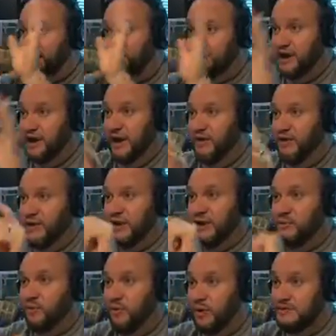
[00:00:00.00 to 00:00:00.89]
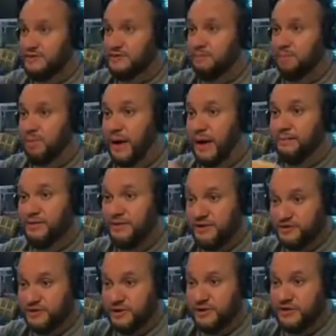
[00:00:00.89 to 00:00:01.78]
Jerry once bought me
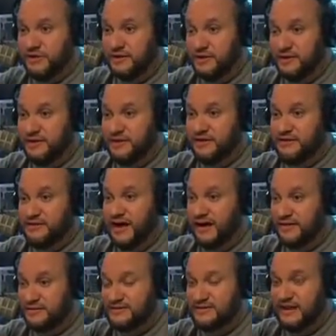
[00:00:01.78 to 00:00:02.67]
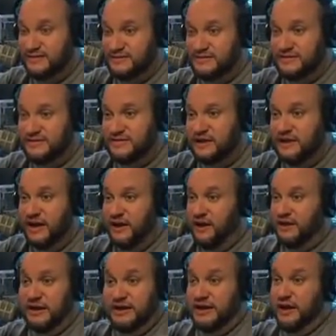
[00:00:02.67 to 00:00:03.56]
a drink in Dallas, Texas.
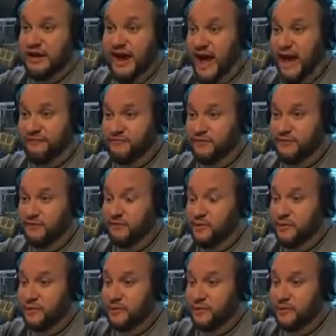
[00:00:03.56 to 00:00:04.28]
He didn't have to.